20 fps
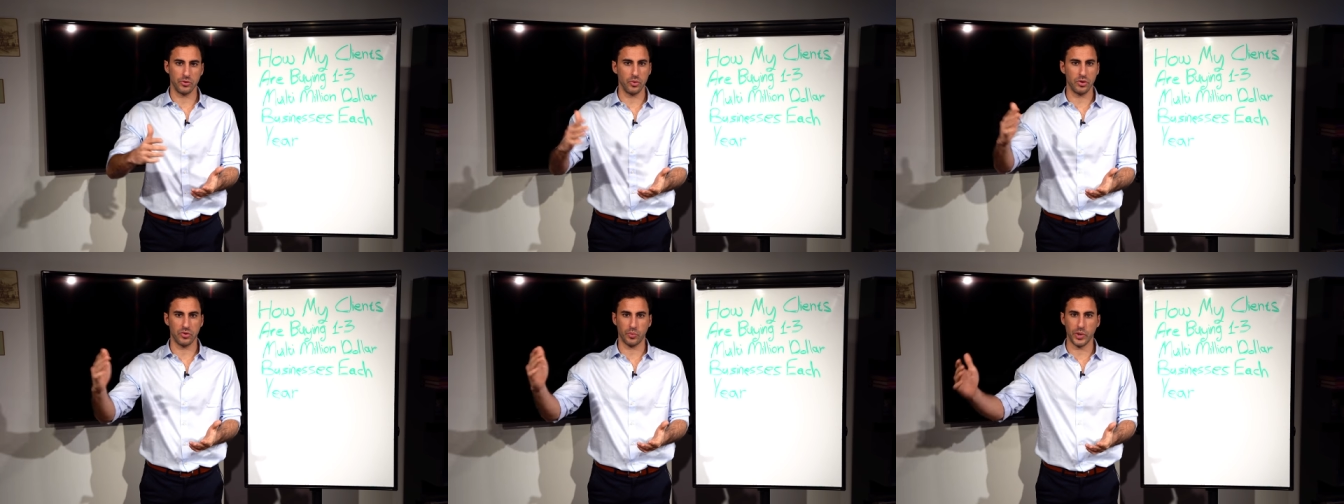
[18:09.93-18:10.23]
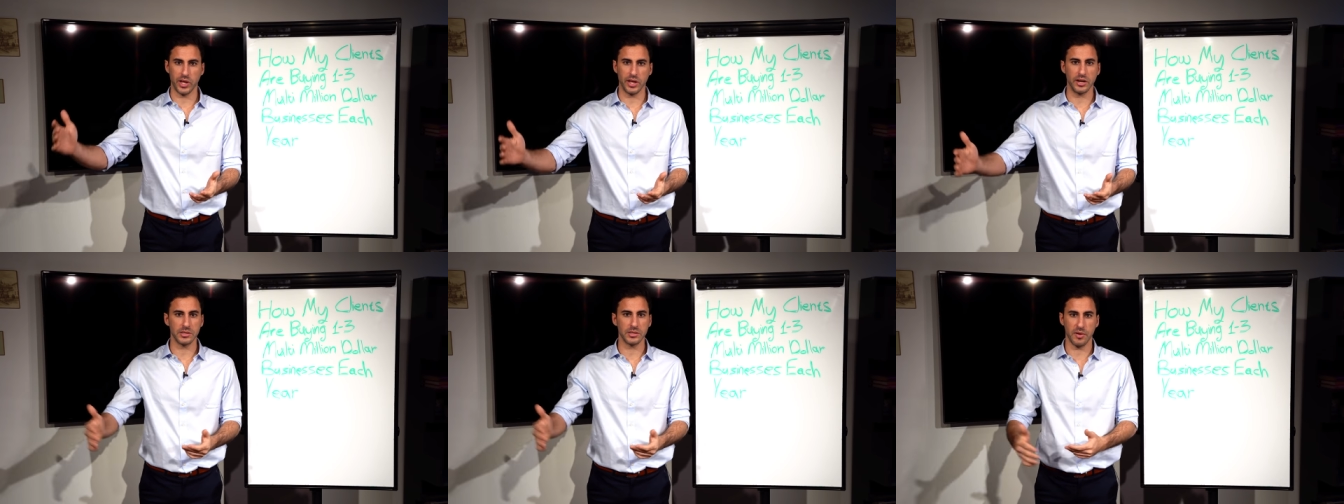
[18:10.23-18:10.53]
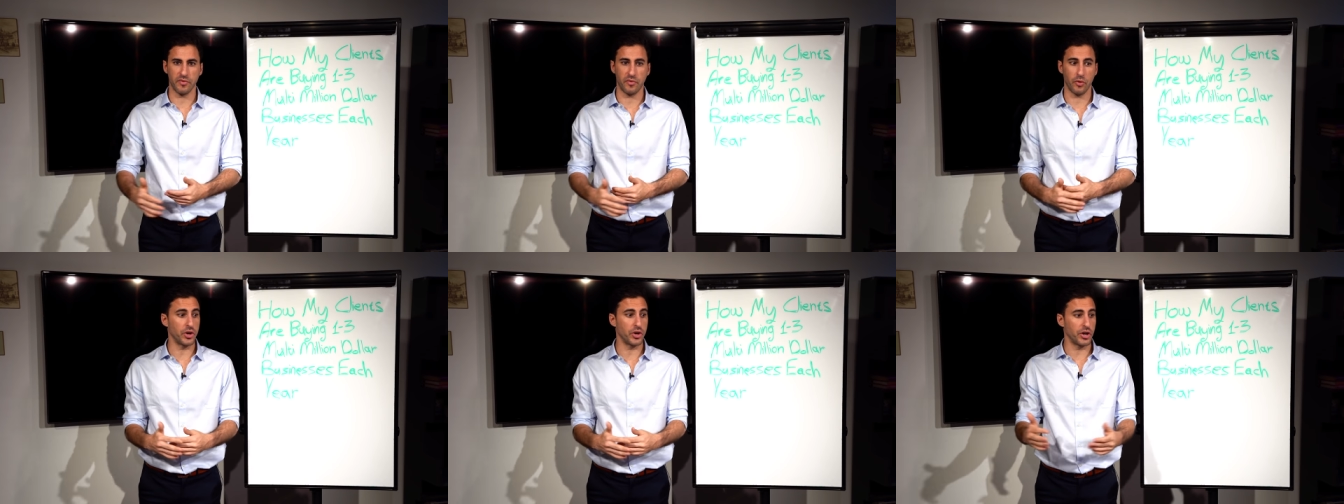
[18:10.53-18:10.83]
two, three years
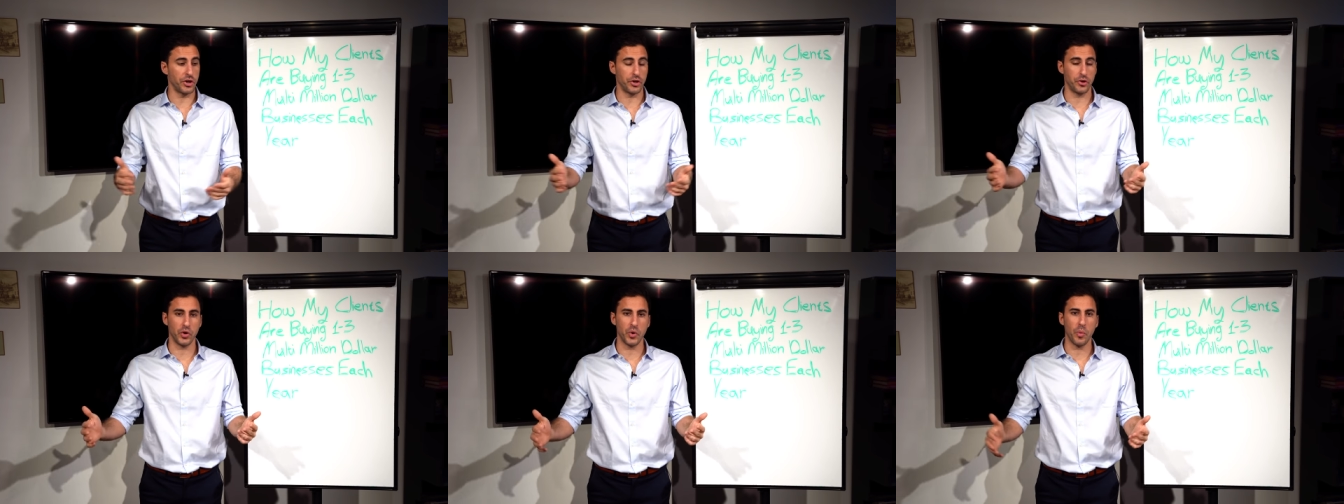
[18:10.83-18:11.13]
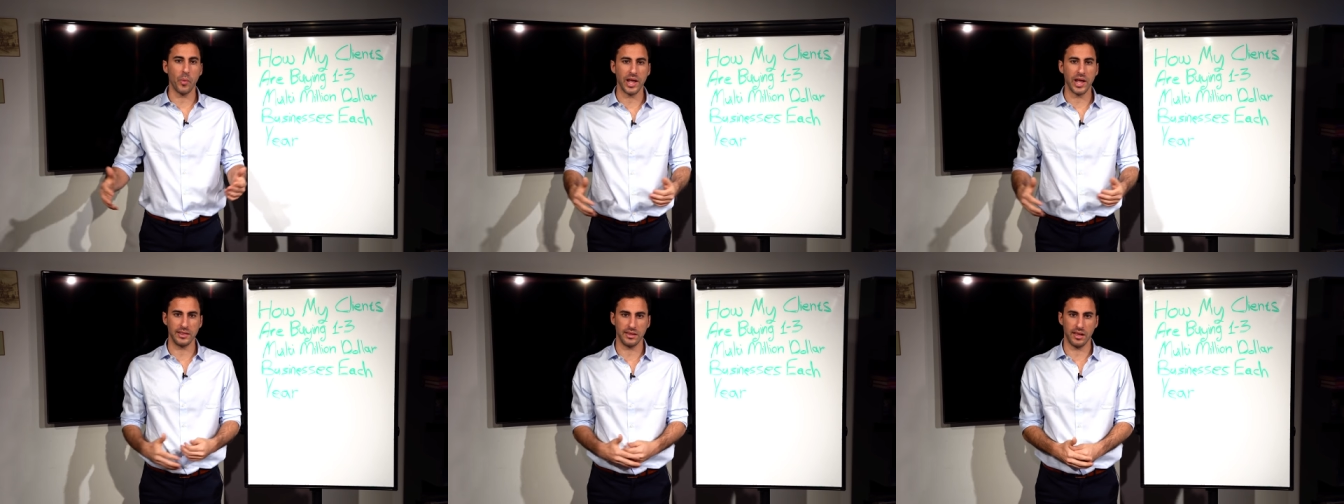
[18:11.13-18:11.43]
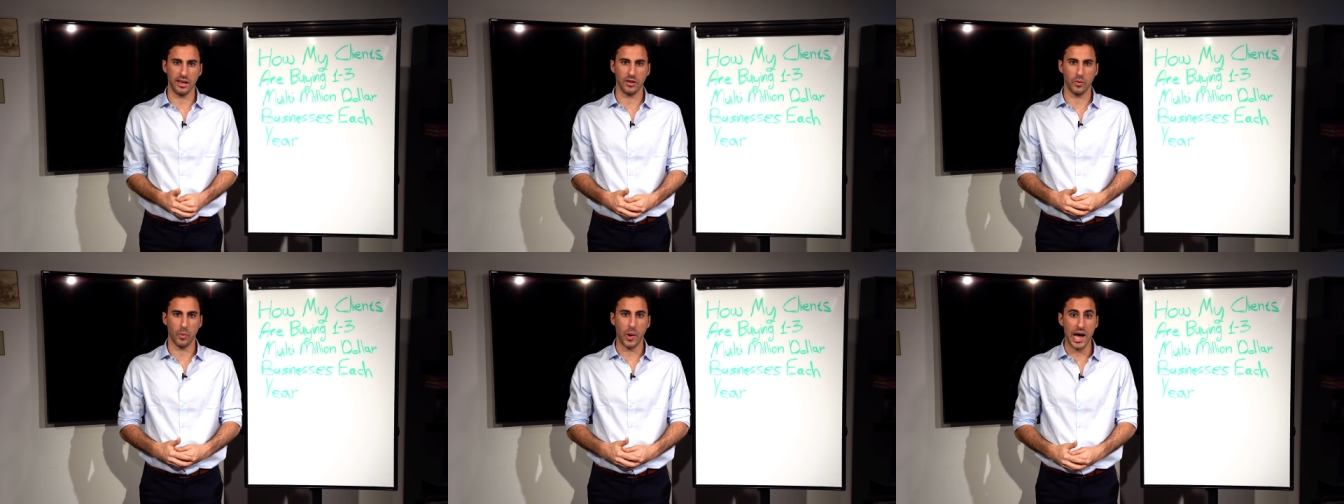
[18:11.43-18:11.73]
before they're doing one
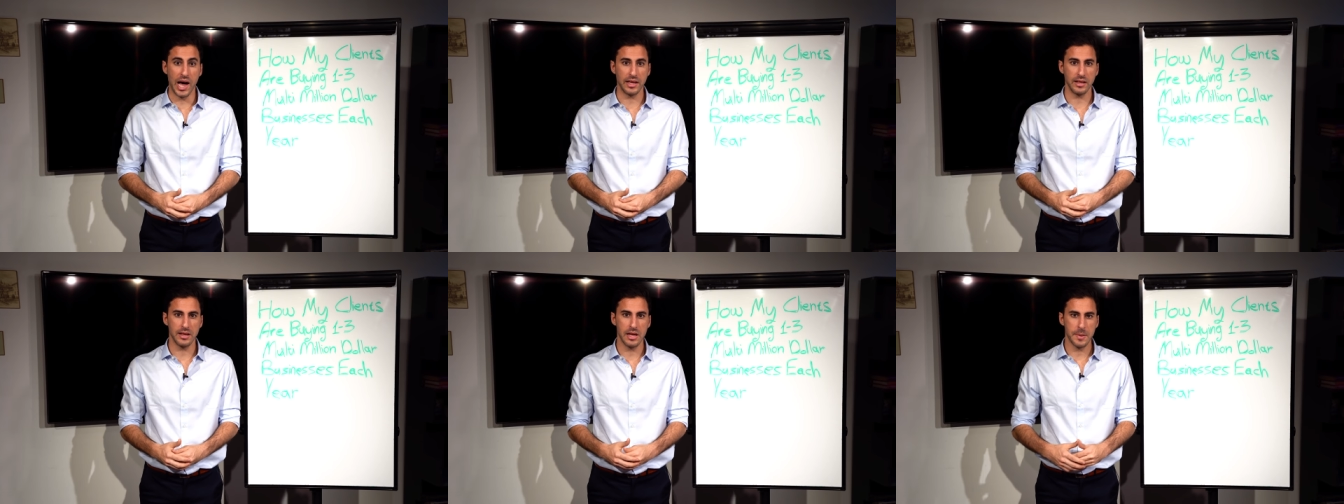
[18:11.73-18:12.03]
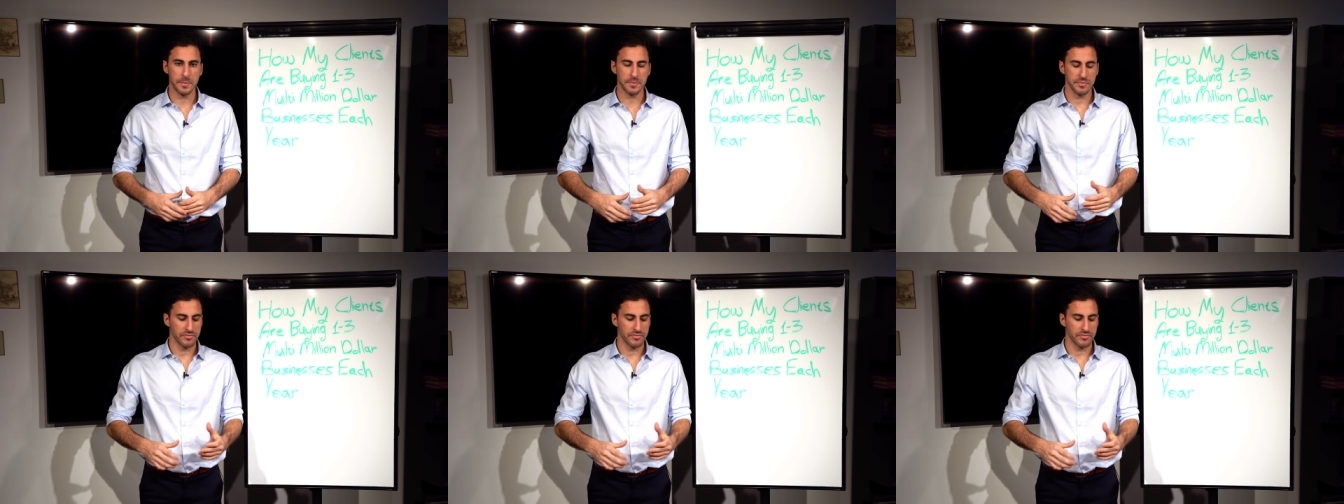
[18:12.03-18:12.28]
deal. Why?